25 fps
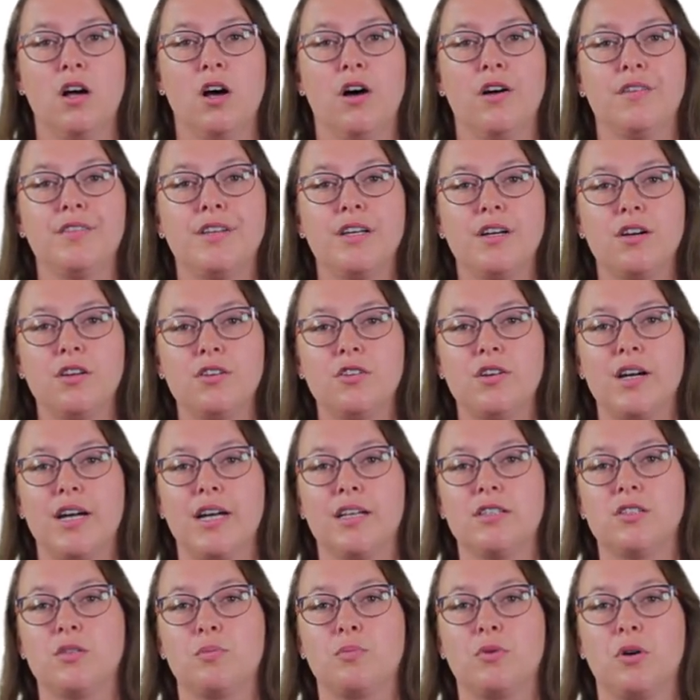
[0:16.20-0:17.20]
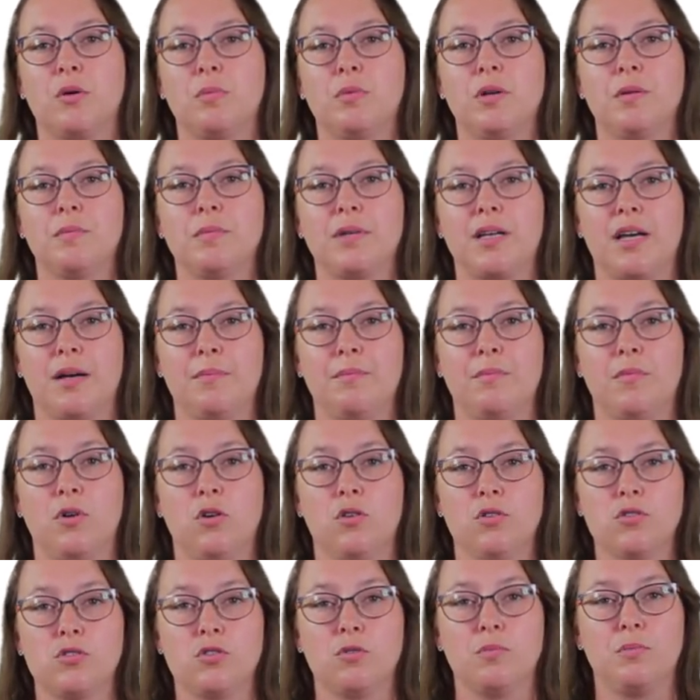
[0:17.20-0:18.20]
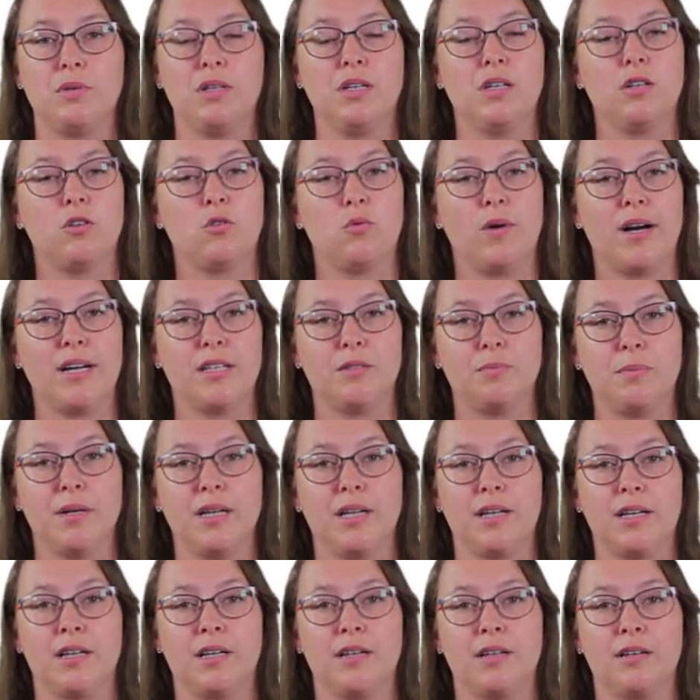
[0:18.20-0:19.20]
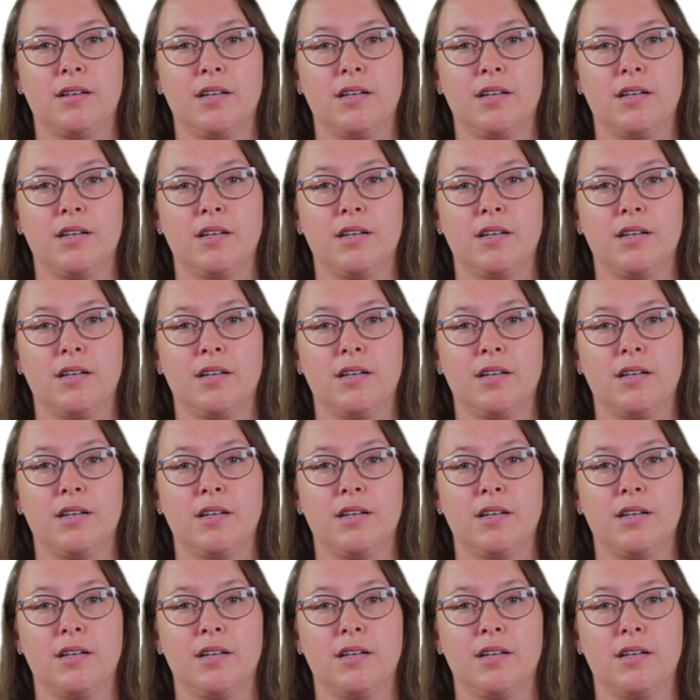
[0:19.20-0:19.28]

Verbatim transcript: On the other hand, the problem can also be quite big.